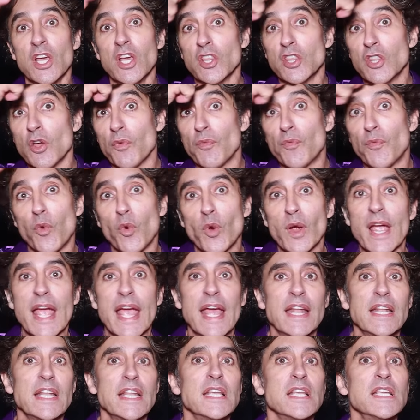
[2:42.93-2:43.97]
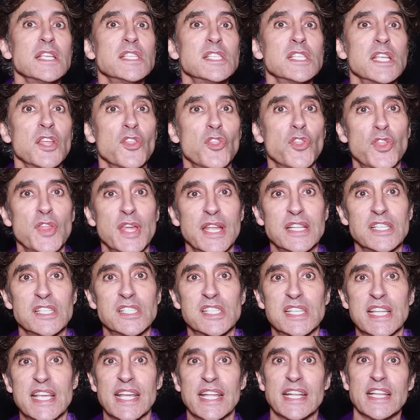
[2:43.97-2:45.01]
the forehead is thin
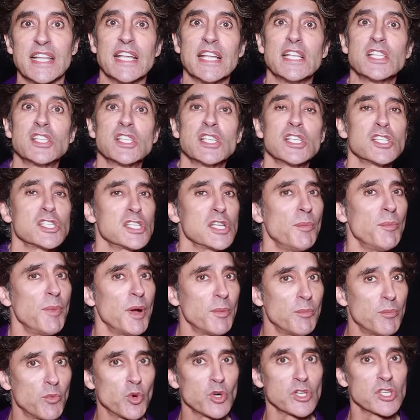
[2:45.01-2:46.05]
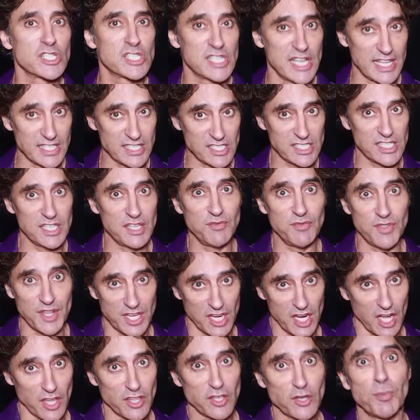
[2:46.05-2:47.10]
skin. It's somewhat more sensitive than
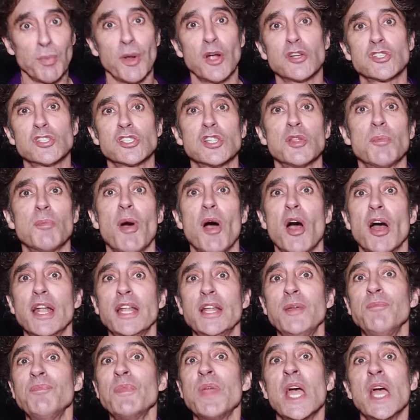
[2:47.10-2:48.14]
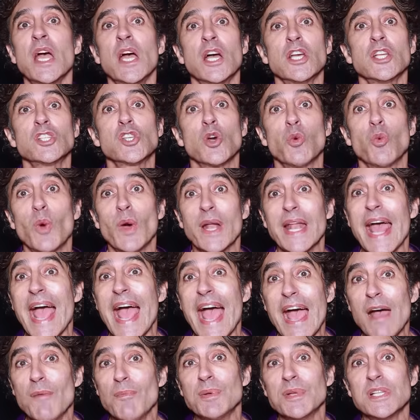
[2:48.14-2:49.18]
other parts of the body. So what
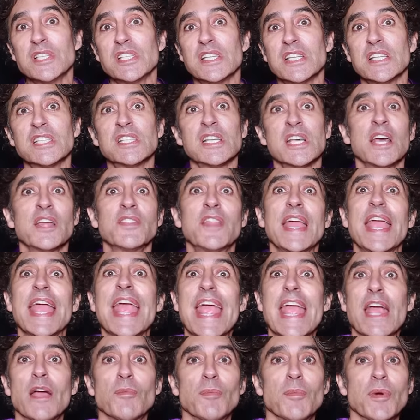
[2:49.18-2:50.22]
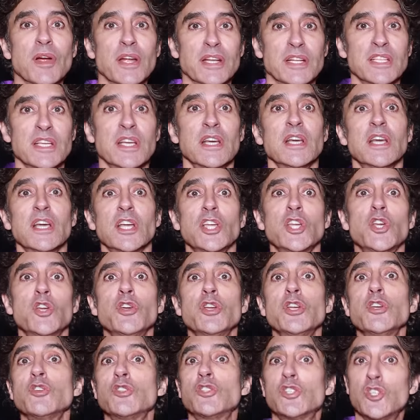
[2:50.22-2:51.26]
happens is they hammer it. You
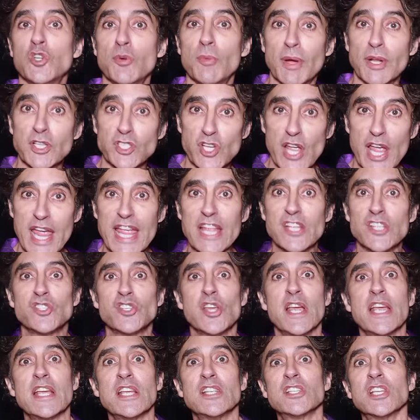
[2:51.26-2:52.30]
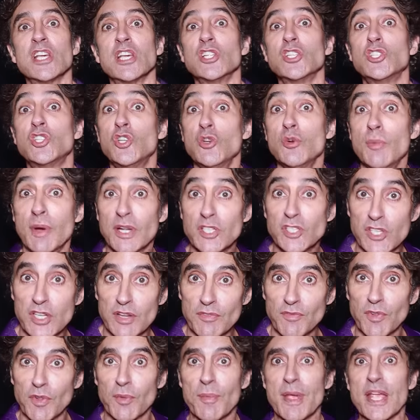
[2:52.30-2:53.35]
use too much AHAs, too much
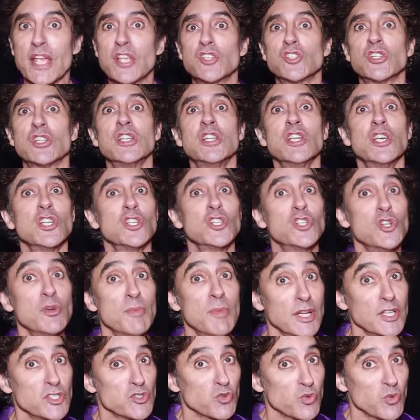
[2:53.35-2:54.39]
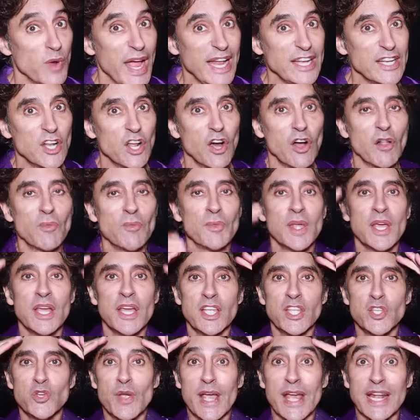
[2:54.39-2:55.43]
inflammation, too much retinol.
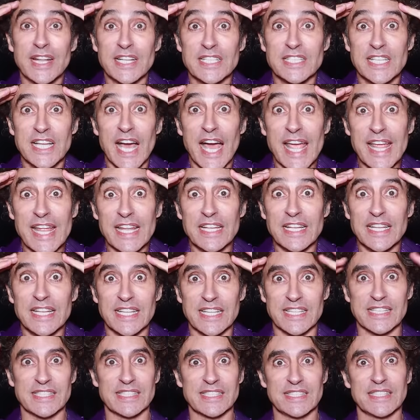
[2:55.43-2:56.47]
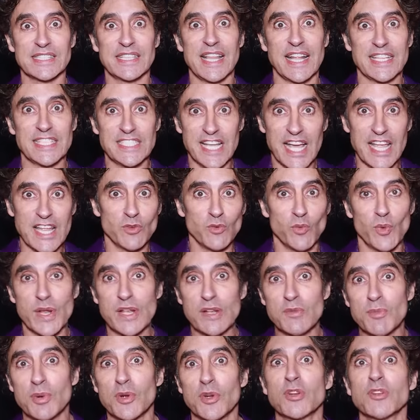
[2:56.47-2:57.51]
You get a tightness, that tight
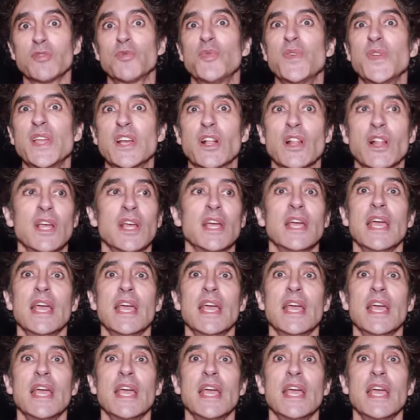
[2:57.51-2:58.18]
windburn feel.